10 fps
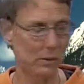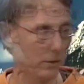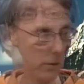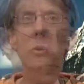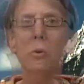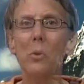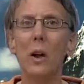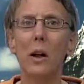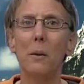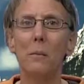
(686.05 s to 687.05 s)
Value
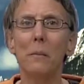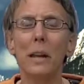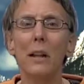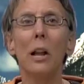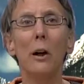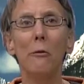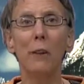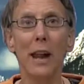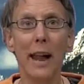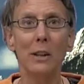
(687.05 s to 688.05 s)

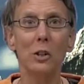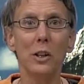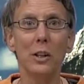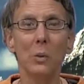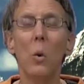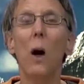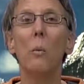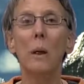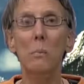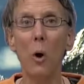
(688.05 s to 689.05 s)
clarification, what
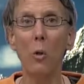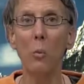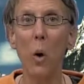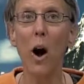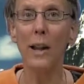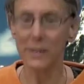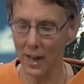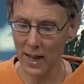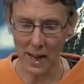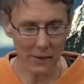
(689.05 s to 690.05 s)
we both want.
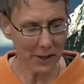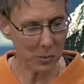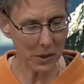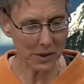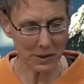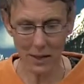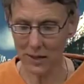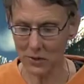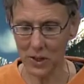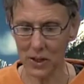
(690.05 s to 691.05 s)
And that's what it
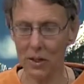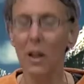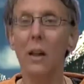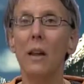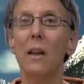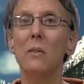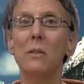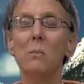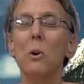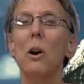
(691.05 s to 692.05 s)
says in
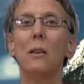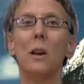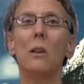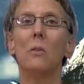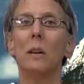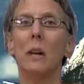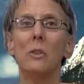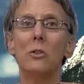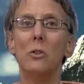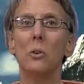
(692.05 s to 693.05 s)
this book, that you
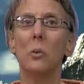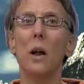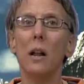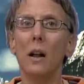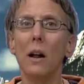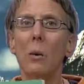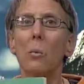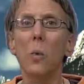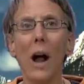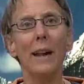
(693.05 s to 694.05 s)
need to
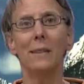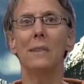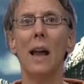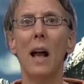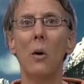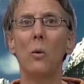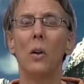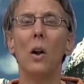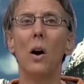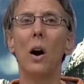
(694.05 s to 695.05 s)
write
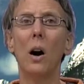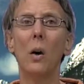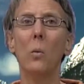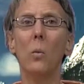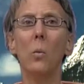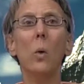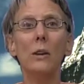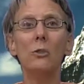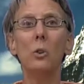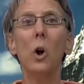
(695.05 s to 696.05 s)
down
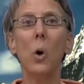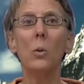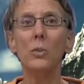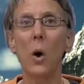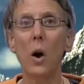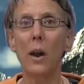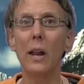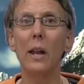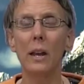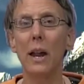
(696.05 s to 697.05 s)
what your goals are
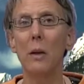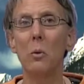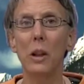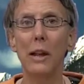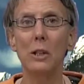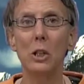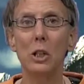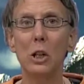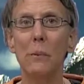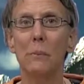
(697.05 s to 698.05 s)
in a
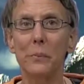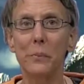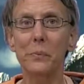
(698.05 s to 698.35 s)
relationship.